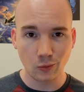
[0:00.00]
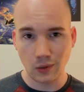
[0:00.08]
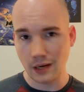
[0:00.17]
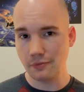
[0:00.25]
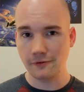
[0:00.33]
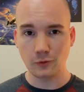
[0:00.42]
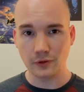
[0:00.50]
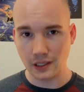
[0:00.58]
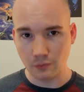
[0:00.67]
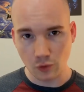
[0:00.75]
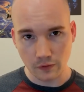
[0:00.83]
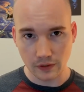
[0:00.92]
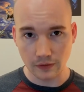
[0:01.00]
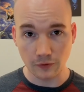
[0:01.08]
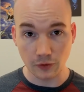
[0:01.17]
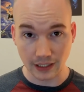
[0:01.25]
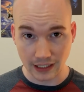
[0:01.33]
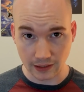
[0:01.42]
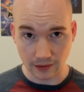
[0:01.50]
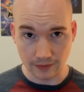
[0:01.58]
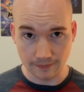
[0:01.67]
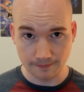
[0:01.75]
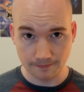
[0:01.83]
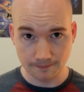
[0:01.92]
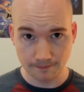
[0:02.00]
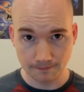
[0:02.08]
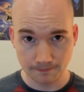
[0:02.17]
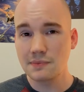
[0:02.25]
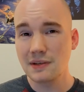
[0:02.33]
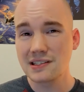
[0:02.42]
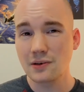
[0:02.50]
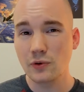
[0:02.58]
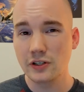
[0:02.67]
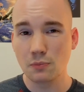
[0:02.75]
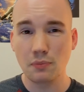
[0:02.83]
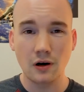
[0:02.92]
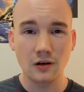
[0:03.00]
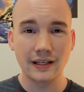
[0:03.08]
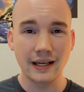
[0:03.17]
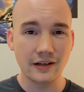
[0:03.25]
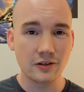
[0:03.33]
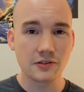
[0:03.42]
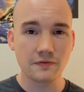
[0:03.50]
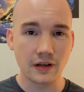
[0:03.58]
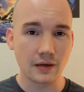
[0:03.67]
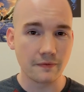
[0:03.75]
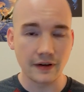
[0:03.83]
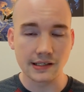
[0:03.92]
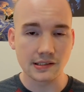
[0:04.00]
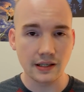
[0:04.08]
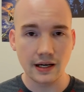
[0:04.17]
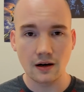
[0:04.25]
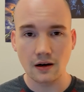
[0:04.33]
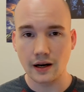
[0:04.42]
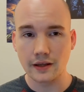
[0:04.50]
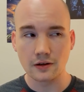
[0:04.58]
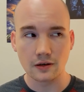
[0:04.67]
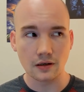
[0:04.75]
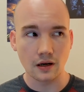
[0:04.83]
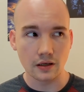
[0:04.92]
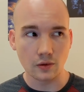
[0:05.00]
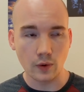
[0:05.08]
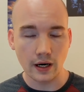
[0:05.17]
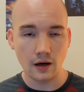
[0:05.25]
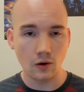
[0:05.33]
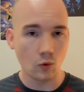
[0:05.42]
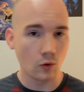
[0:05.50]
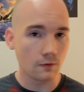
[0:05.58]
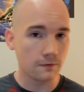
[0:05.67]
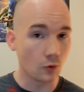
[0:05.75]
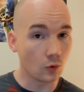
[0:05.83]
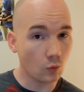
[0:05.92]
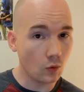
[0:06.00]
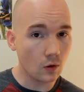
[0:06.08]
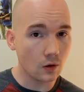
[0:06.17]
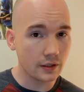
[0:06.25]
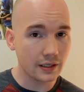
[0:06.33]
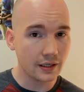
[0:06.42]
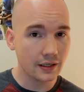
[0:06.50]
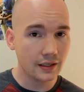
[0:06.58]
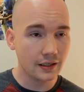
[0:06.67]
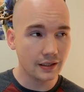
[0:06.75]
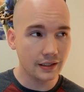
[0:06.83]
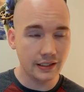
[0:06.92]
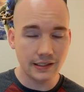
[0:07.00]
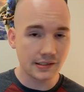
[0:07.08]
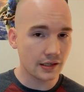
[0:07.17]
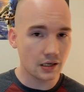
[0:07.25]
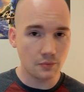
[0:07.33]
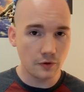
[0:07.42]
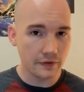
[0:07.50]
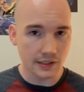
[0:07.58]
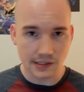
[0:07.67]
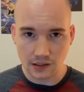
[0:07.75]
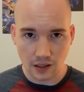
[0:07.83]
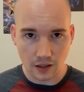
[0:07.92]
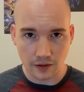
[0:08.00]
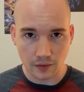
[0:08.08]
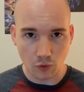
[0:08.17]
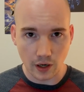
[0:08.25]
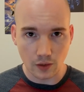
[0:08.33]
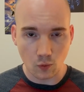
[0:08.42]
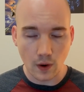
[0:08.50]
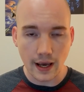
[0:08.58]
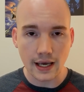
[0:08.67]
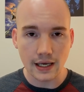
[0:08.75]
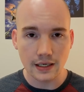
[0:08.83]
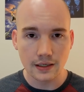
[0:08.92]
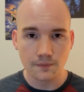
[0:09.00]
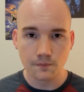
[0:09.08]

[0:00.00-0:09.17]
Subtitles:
right before they move in for the kill. This means that when your party enters Venomfang's lair, either unaware or forewarned, he isn't going to move in to slaughter them right away.